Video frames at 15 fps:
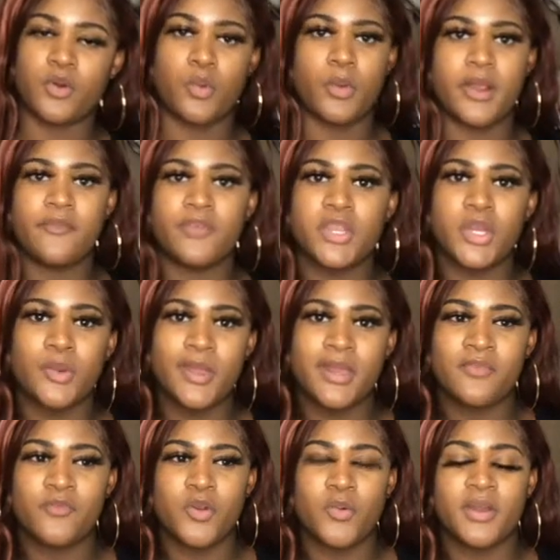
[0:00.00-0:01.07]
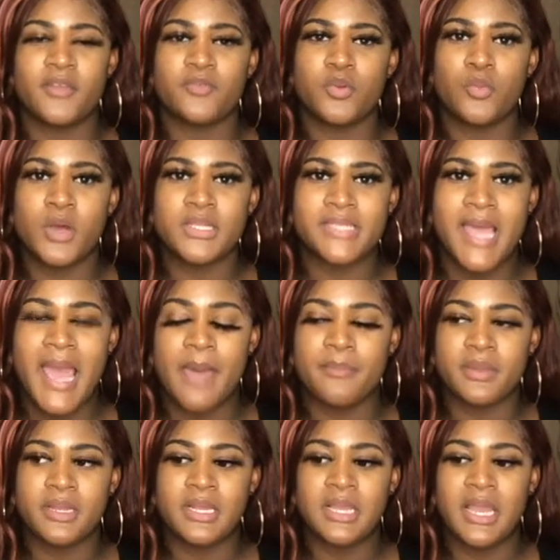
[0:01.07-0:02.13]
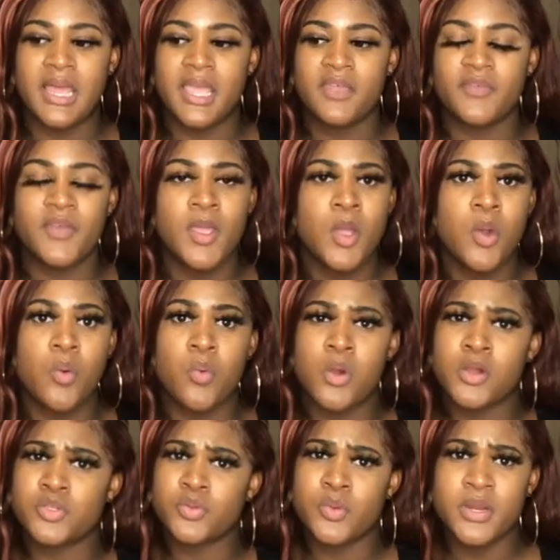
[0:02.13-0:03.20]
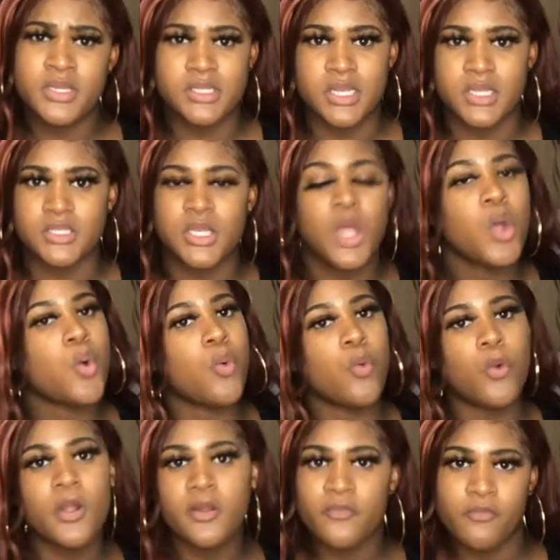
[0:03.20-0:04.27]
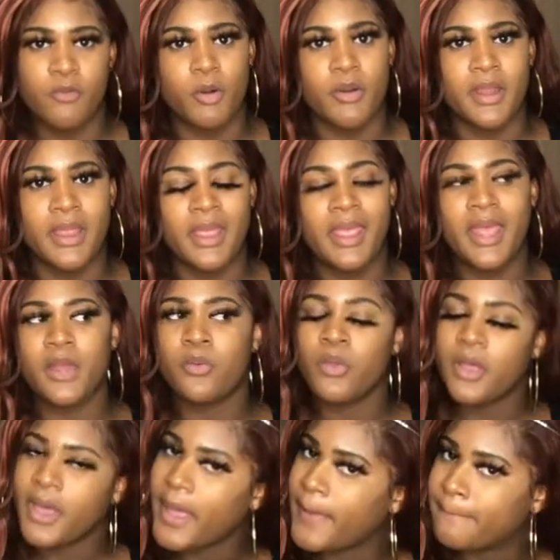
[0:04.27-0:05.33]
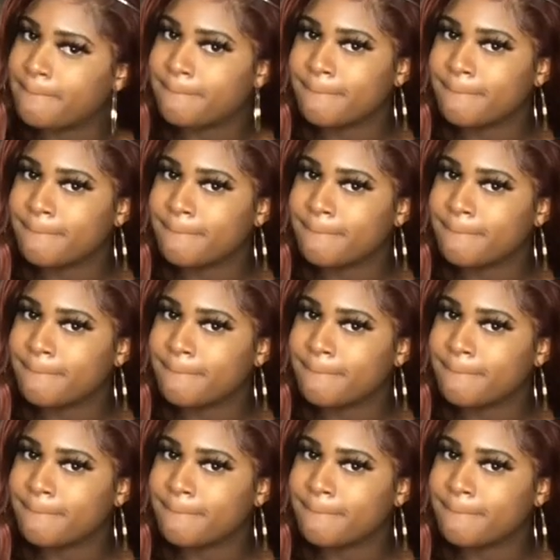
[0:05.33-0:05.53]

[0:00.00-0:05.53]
Whatever you're waiting for, whatever you want to happen in life, work towards it, work for it, and it will come.